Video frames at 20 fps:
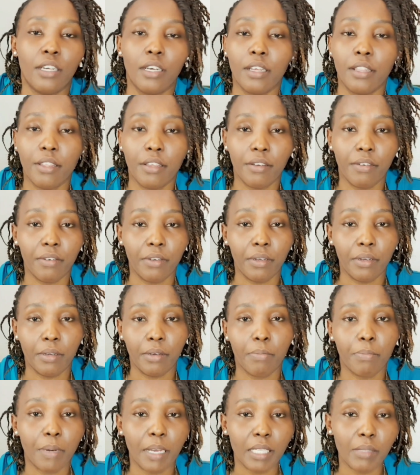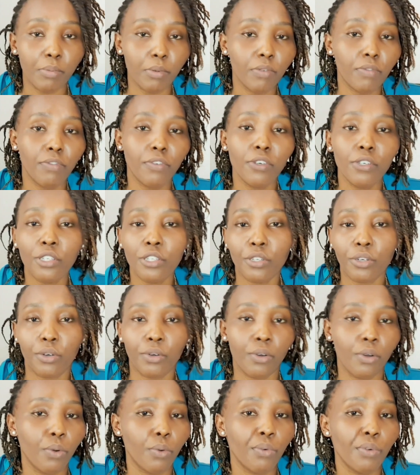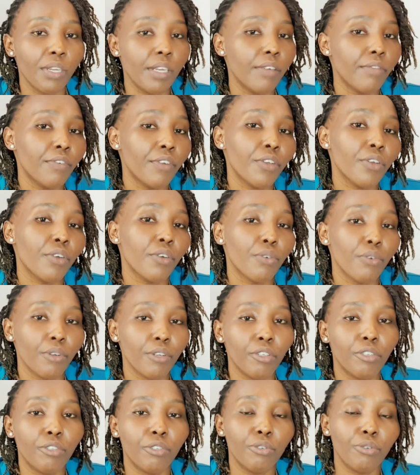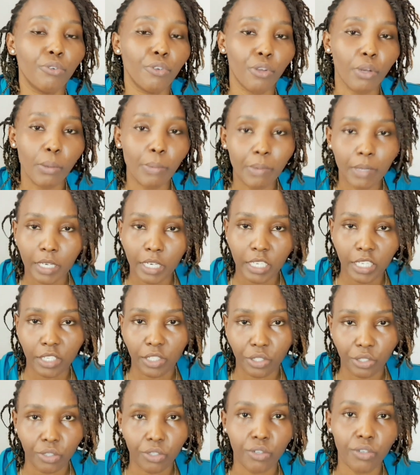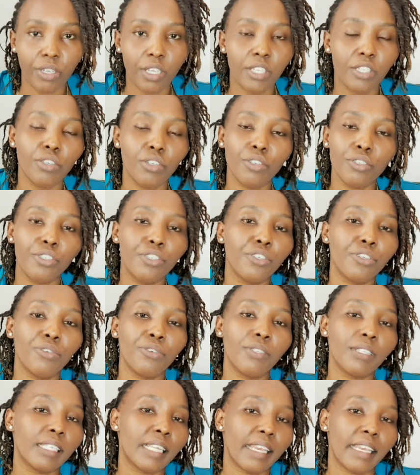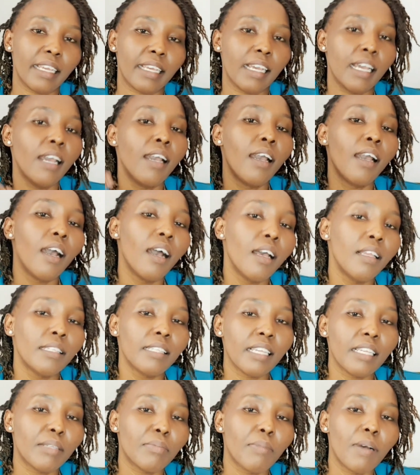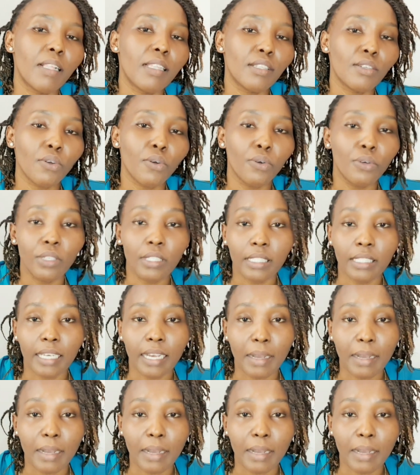the passport photo whenever you're going to do your application. Okay, don't use like 6-month-old